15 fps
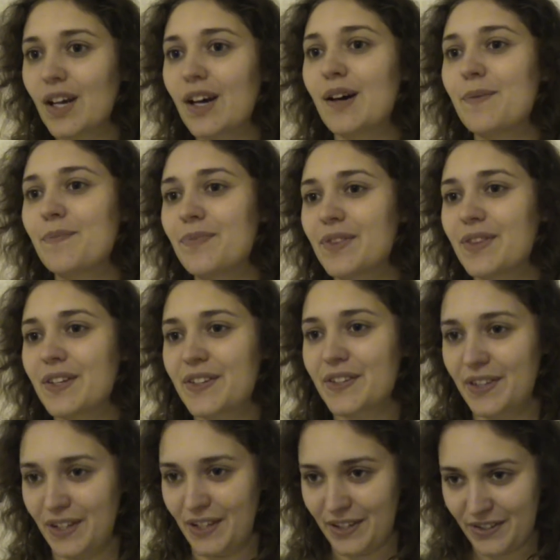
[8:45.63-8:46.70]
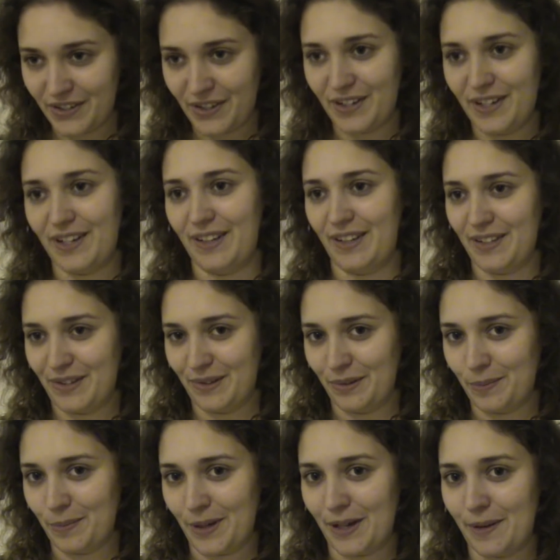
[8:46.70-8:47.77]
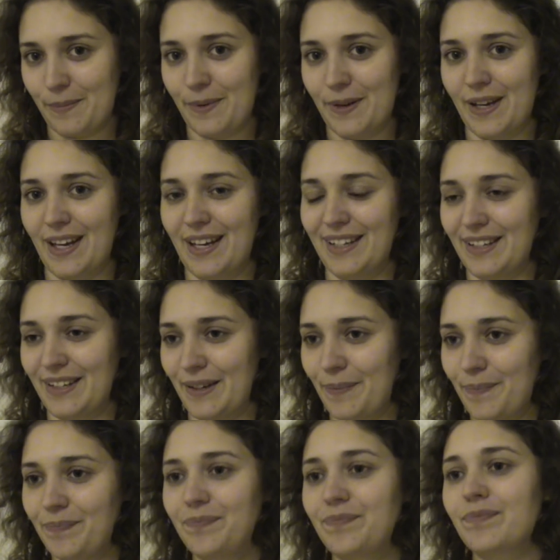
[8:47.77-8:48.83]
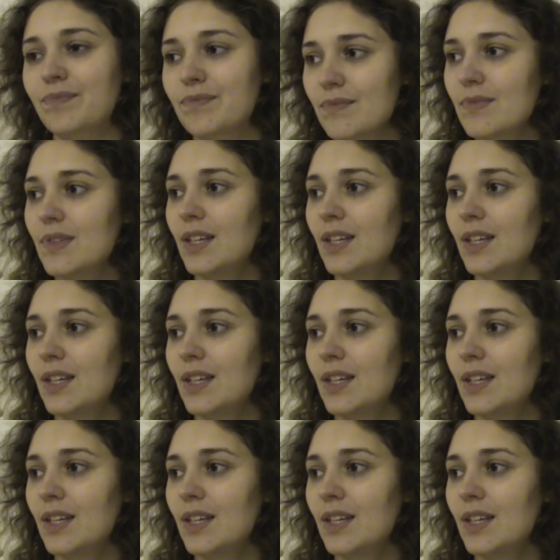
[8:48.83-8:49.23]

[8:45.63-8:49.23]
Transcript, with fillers: Um, that's the studio, it's called The Pipe. Oh, I see, and, right, um, yes.